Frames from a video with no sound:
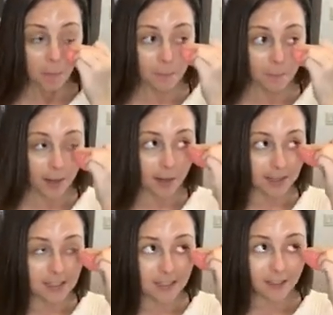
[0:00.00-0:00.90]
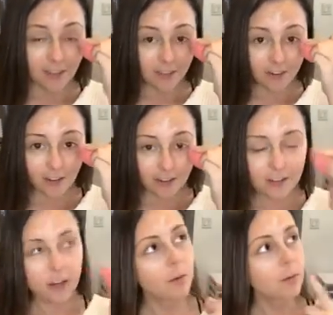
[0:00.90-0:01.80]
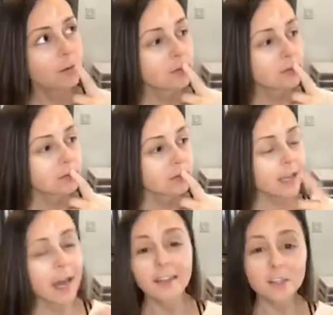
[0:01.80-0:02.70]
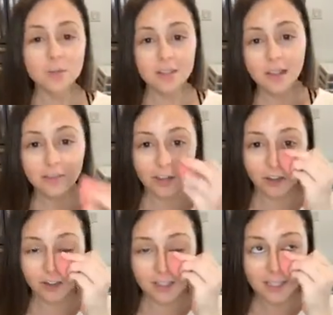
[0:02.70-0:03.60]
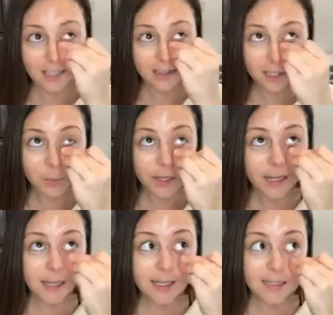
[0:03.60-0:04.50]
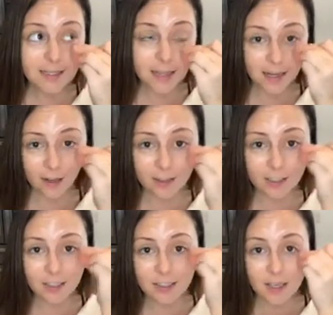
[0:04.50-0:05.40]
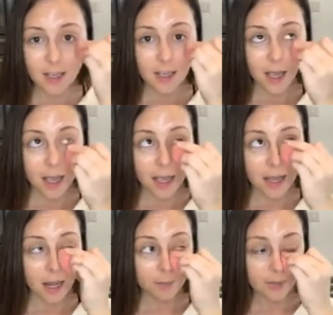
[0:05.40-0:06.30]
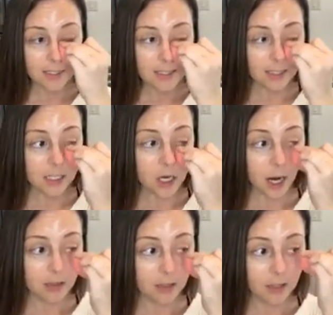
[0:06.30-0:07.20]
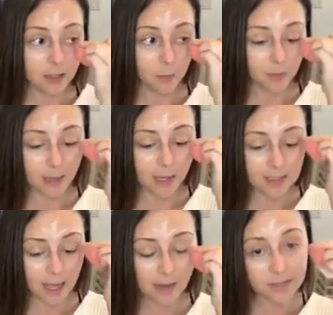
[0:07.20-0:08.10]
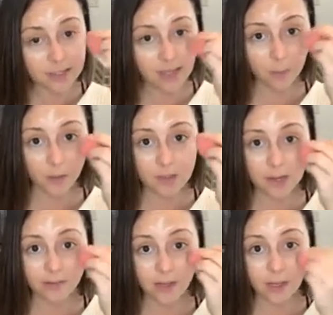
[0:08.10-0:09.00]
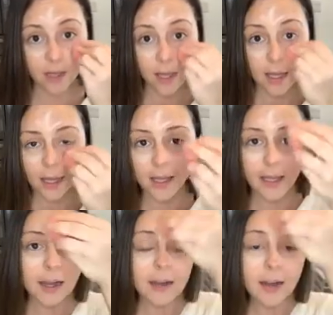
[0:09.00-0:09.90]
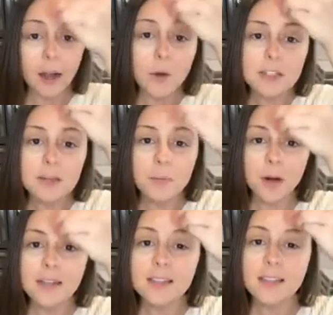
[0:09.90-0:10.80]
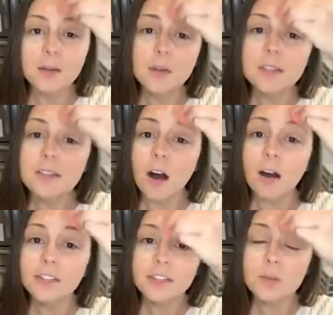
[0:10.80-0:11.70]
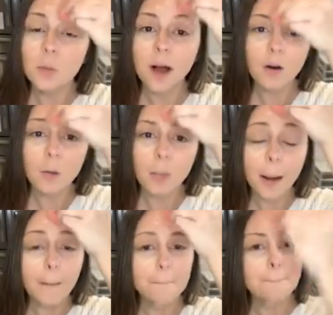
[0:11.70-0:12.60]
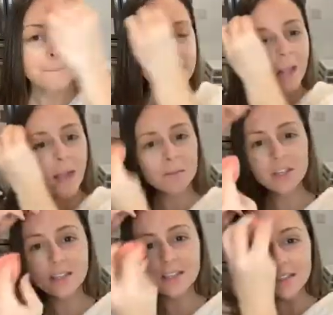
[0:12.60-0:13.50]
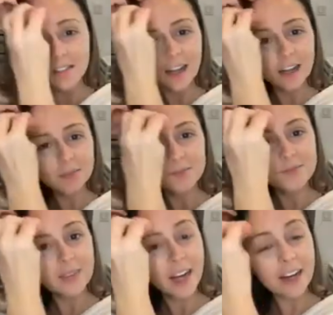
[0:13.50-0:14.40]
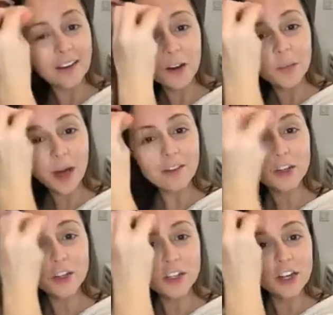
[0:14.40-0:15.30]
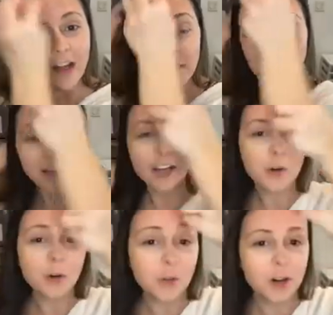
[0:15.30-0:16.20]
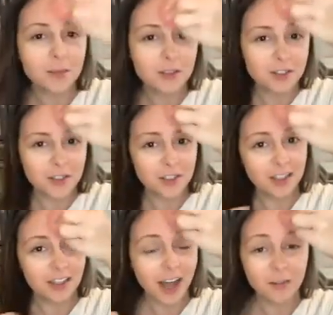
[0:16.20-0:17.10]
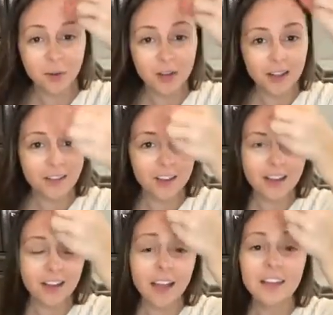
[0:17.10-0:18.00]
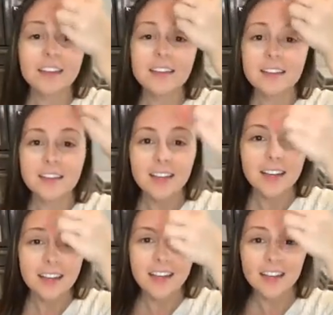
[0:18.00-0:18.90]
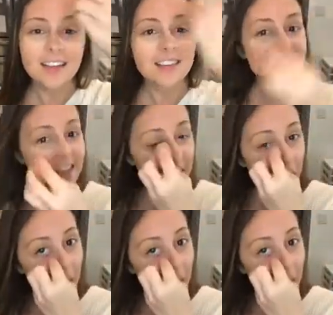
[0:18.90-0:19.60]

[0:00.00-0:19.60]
but it's $11. No, yeah, this one's $11. The liquid is $9. And I recently tried the liquid because I have samples of it, and I was impressed that it was soft as well, but I'm just, I don't know, I'm kind of a creature of habit. I go with what I'm used to, and I really, really like this stick.